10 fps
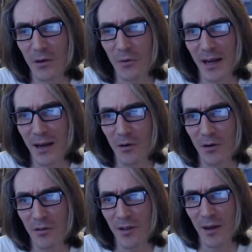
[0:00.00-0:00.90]
You know, when
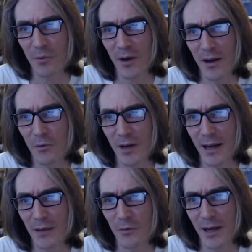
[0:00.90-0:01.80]
I go to Sudbury,
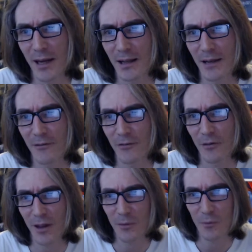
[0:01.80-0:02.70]
when I
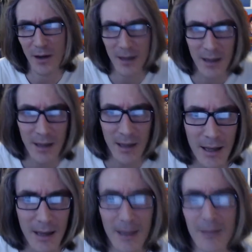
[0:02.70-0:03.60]
leave for Sudbury,
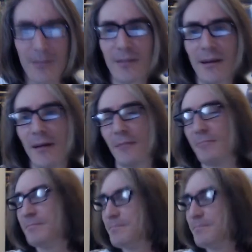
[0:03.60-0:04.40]
it's